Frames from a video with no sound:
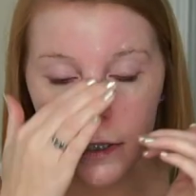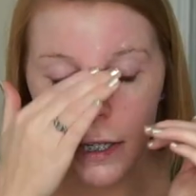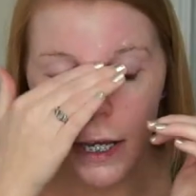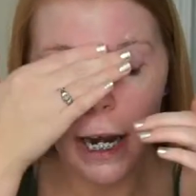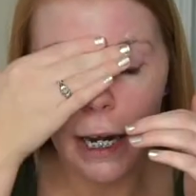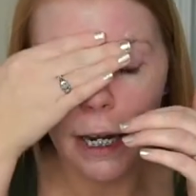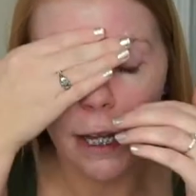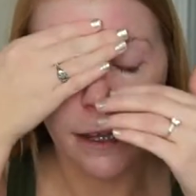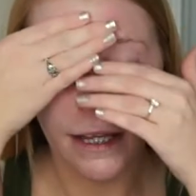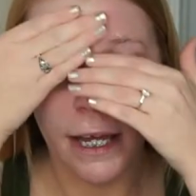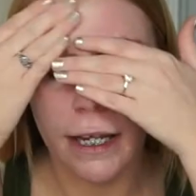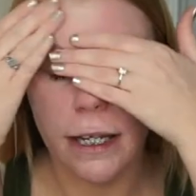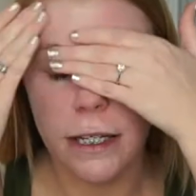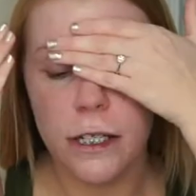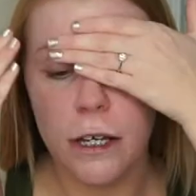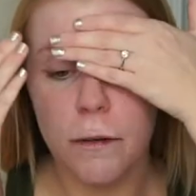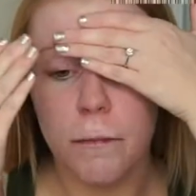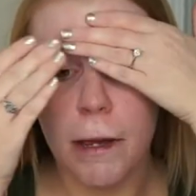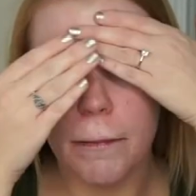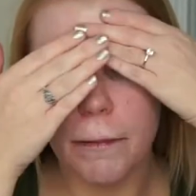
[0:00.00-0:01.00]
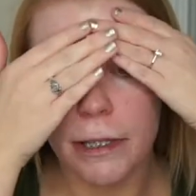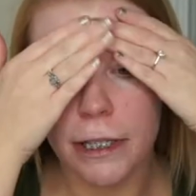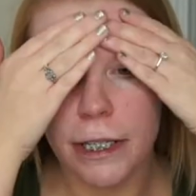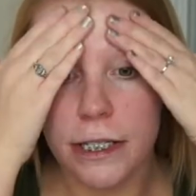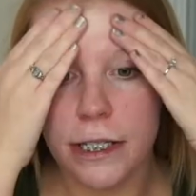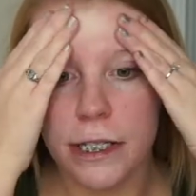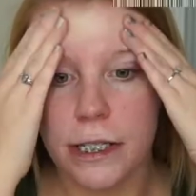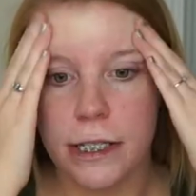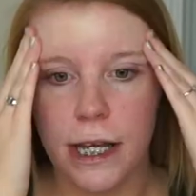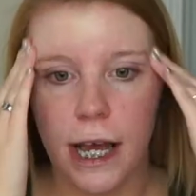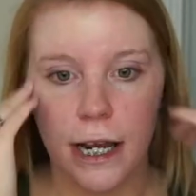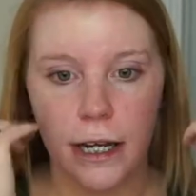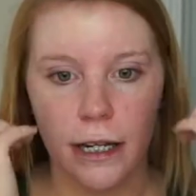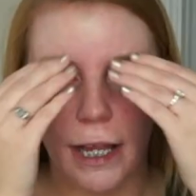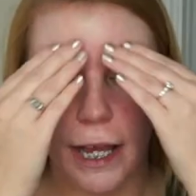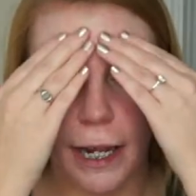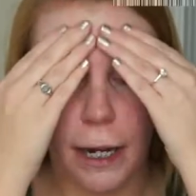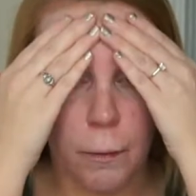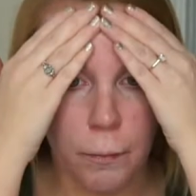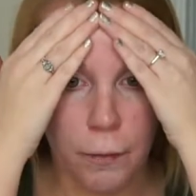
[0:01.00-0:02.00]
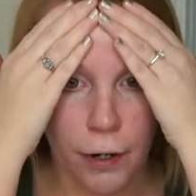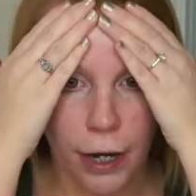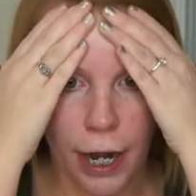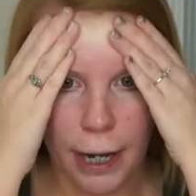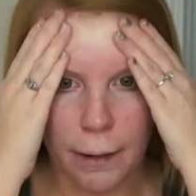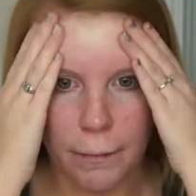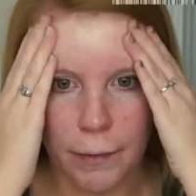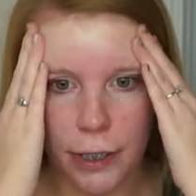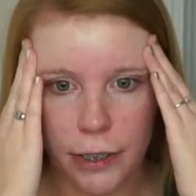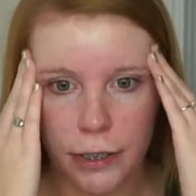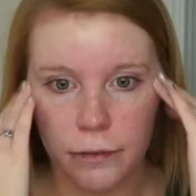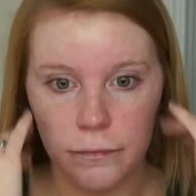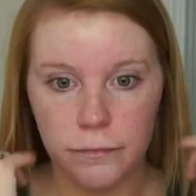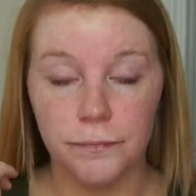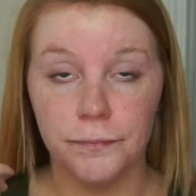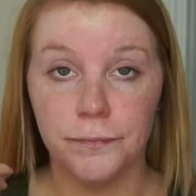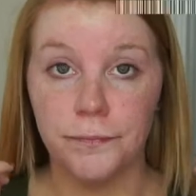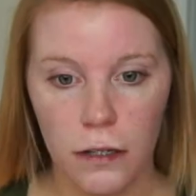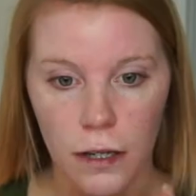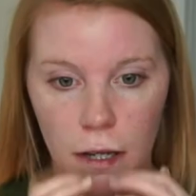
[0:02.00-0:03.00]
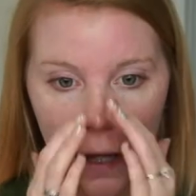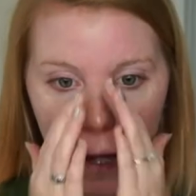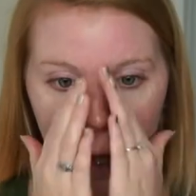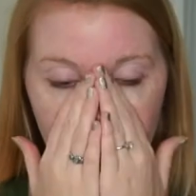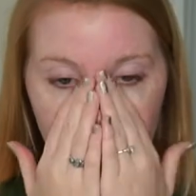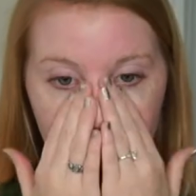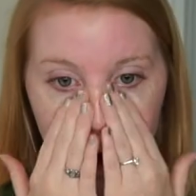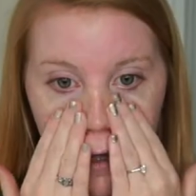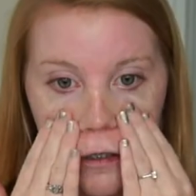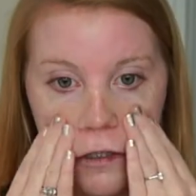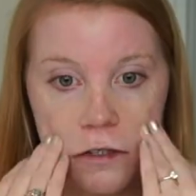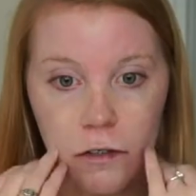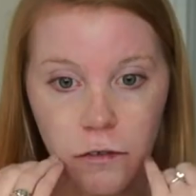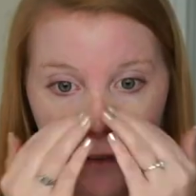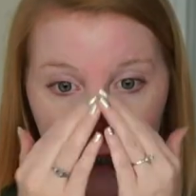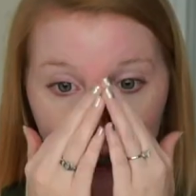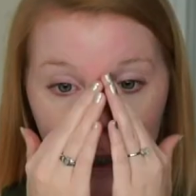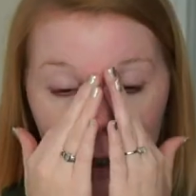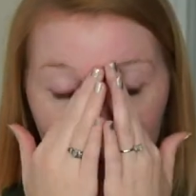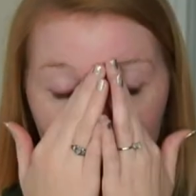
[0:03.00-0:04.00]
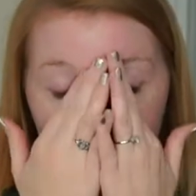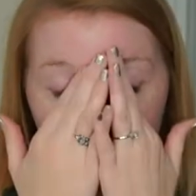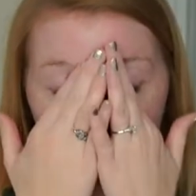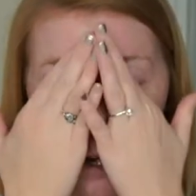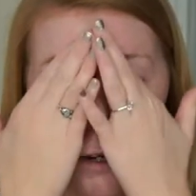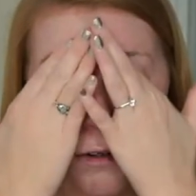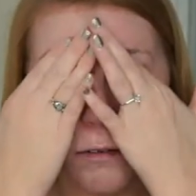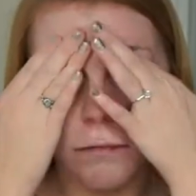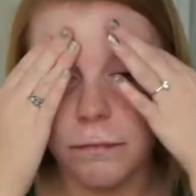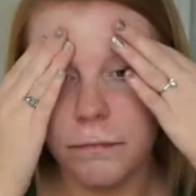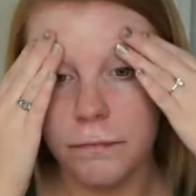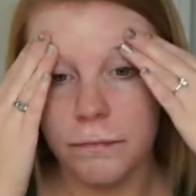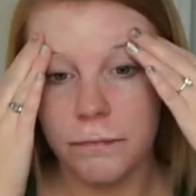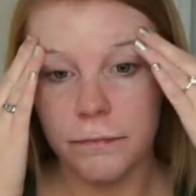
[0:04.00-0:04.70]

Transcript: anything. So maybe this is kind of like a primer. I look really pale.